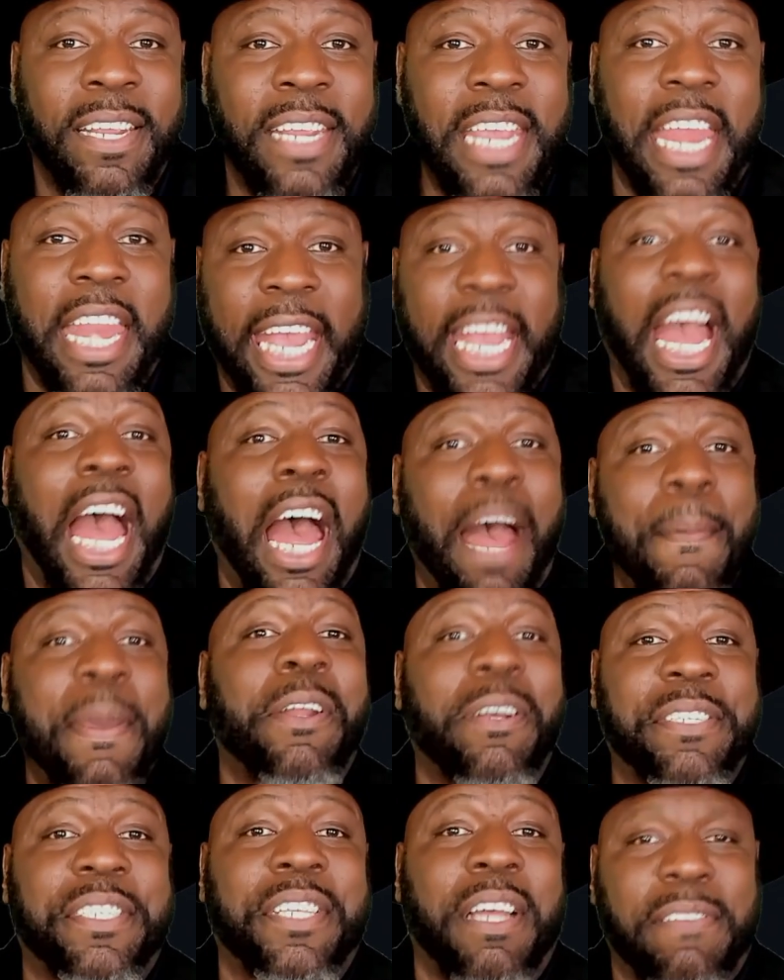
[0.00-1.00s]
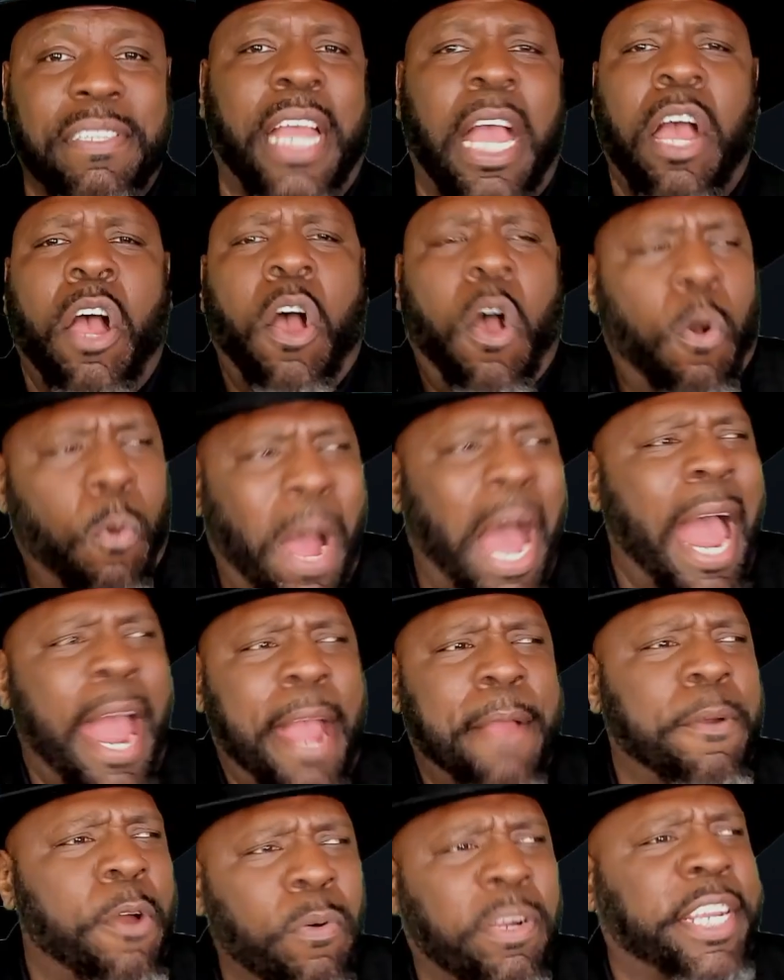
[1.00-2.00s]
Yeah, they comment on stuff and say,
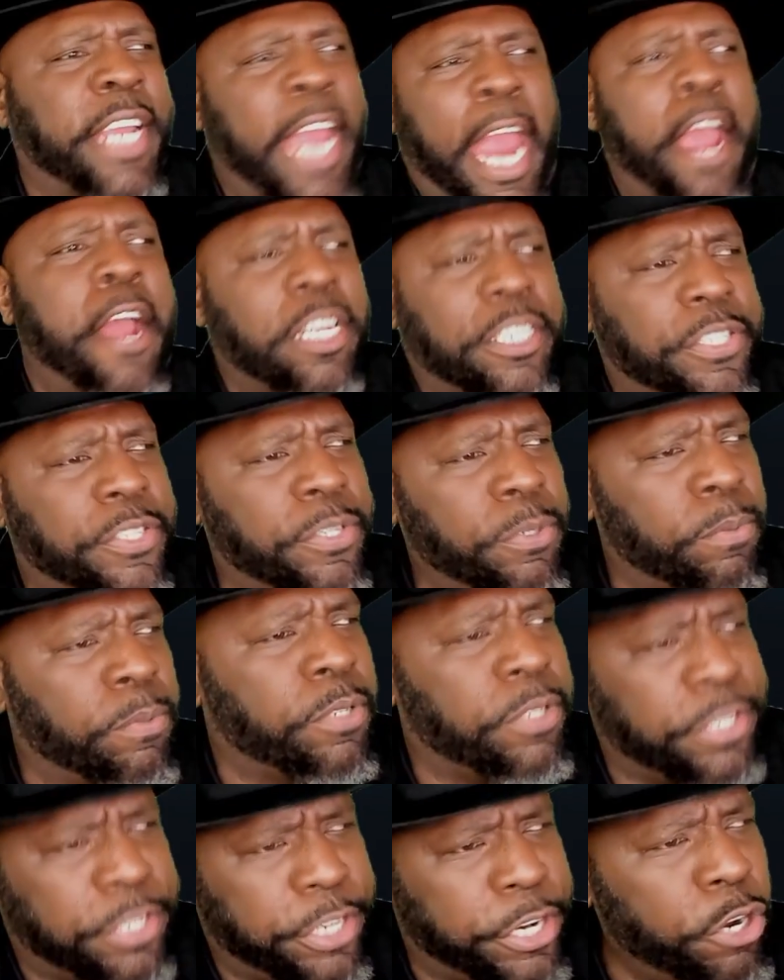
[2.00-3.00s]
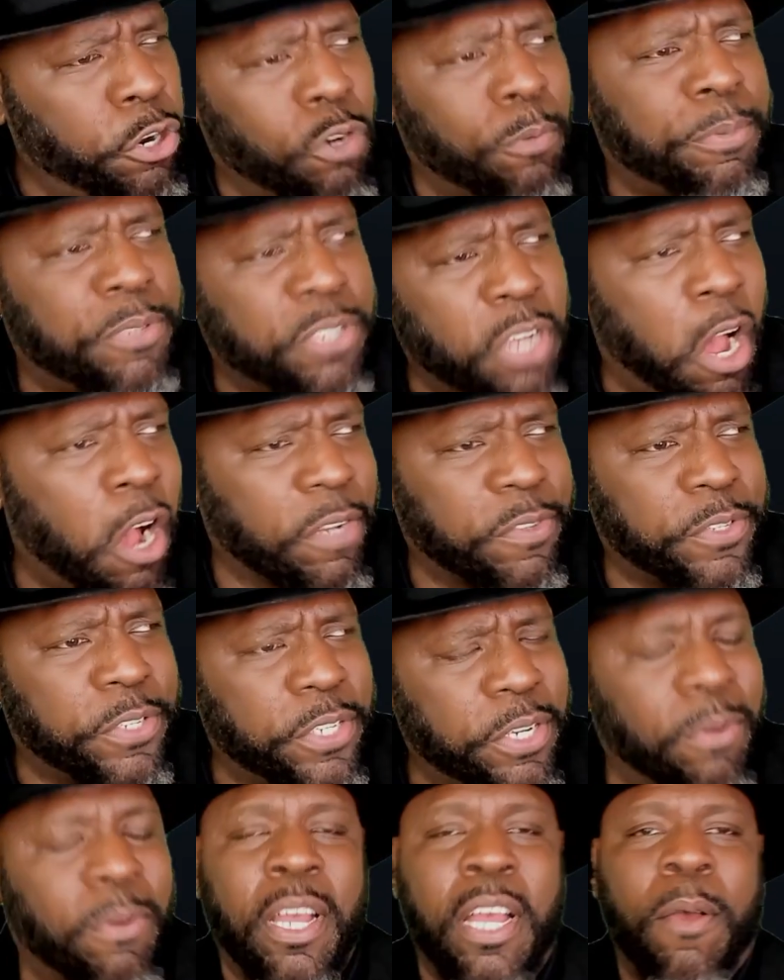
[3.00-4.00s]
why, who cares who Cube talks
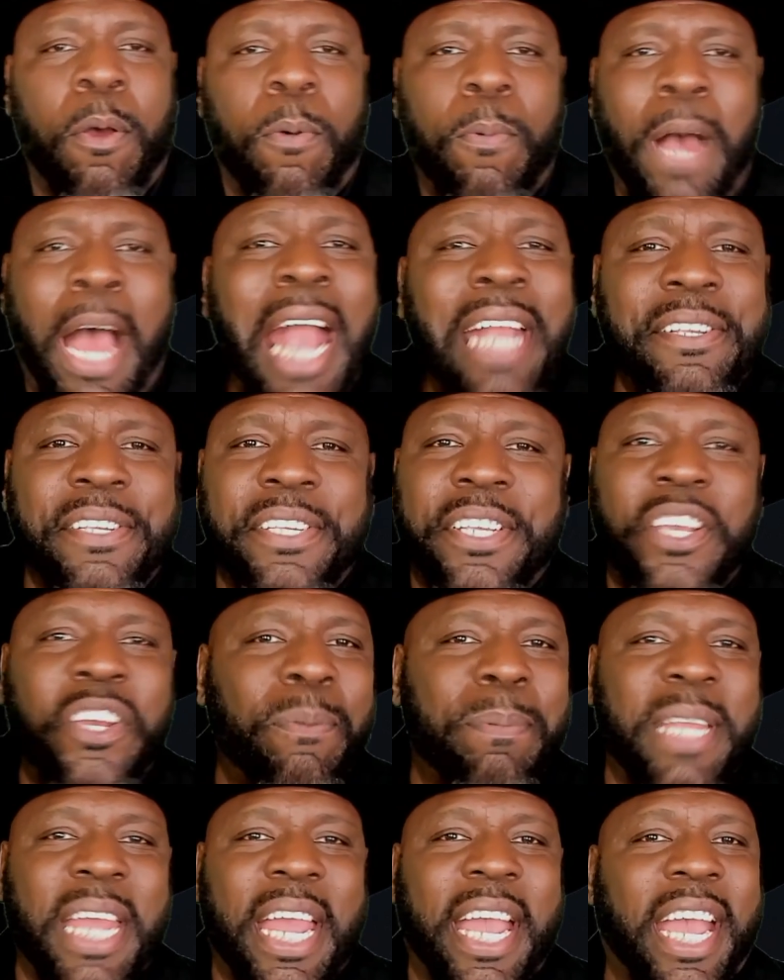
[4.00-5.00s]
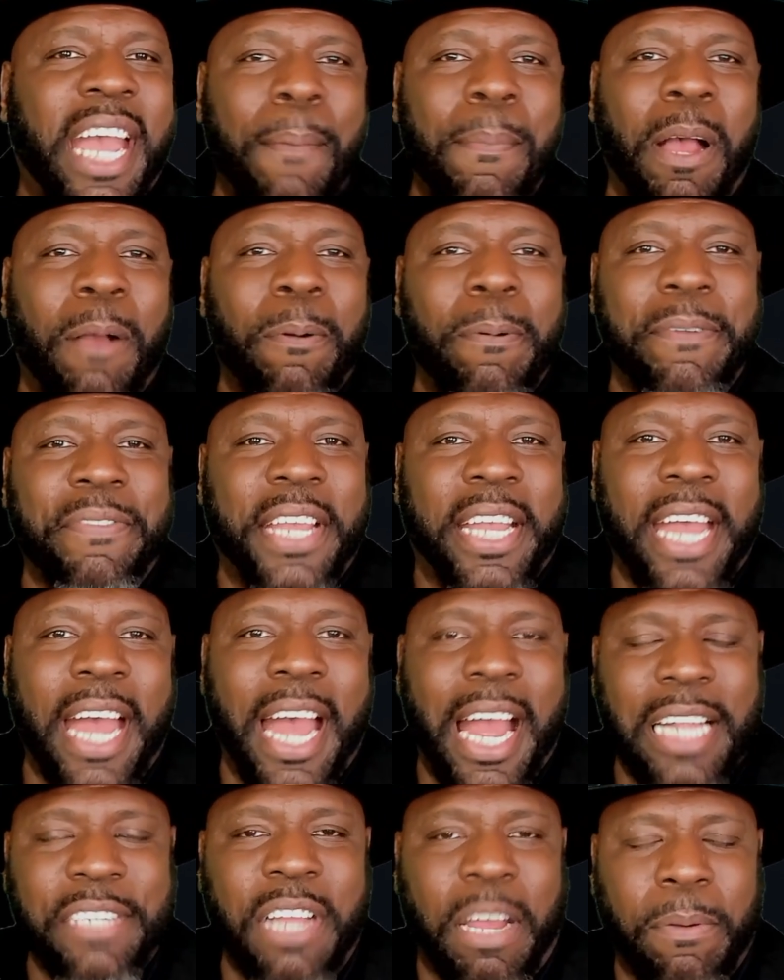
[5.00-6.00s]
to? Well, Ice Cube didn't come up with the
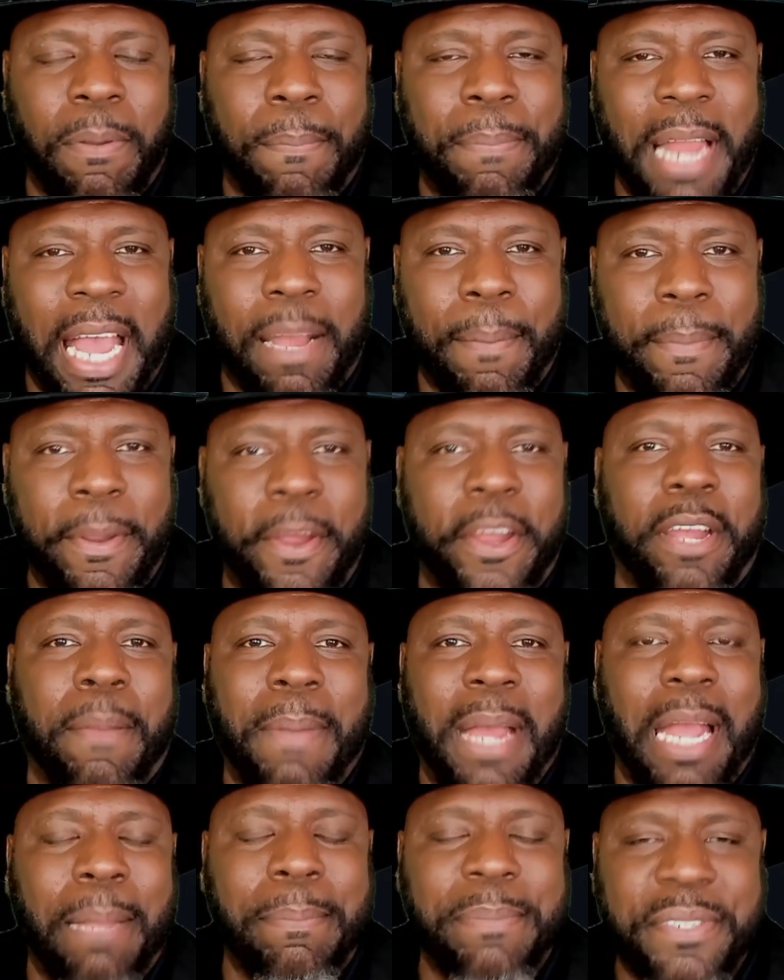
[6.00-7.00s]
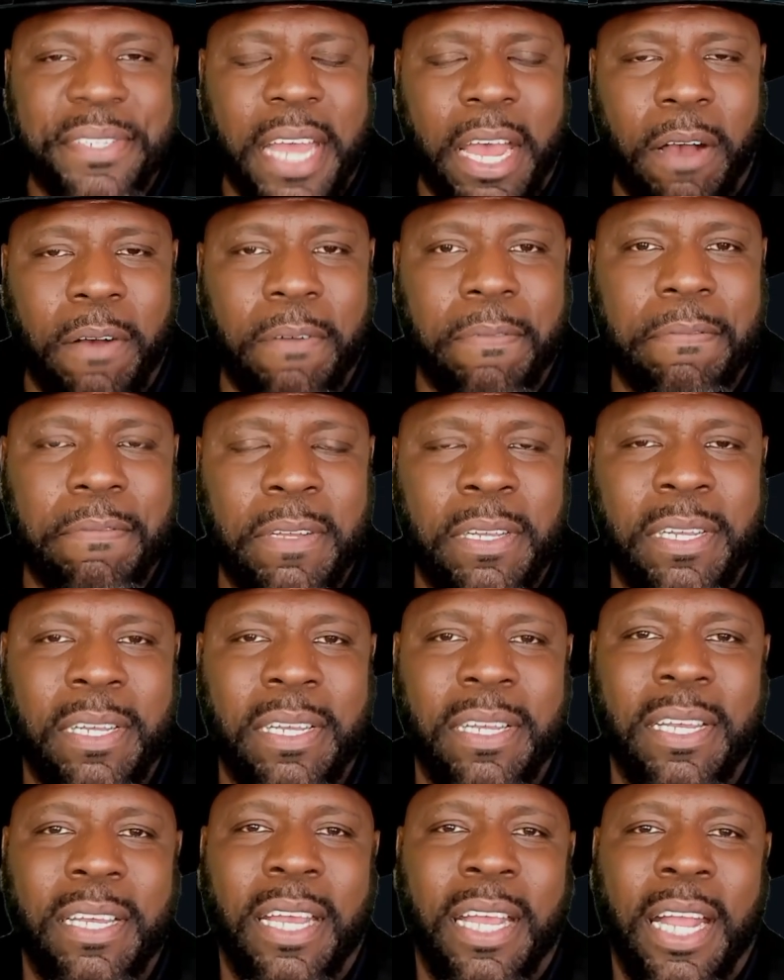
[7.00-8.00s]
contract with Black America by himself.
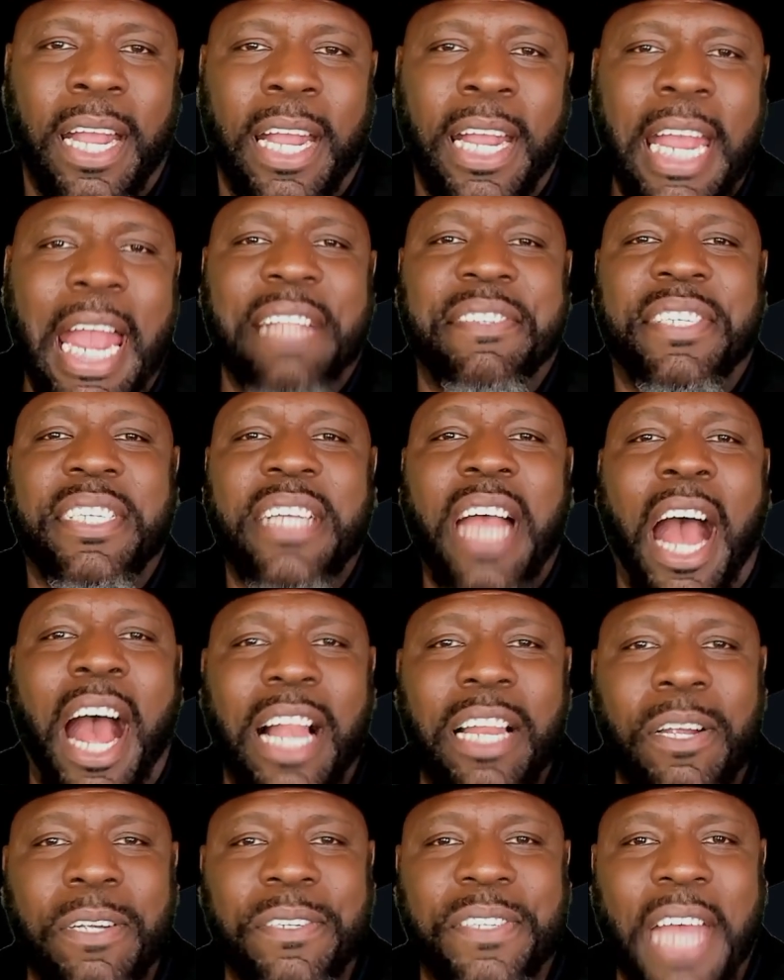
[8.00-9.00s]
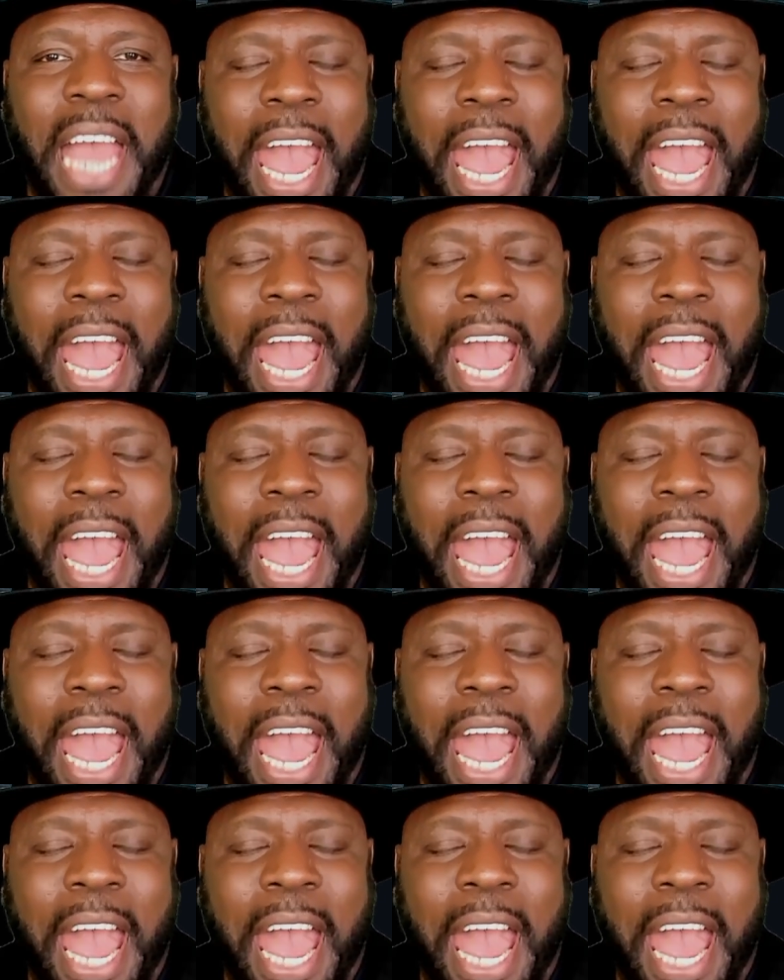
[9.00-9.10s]
He had scholars.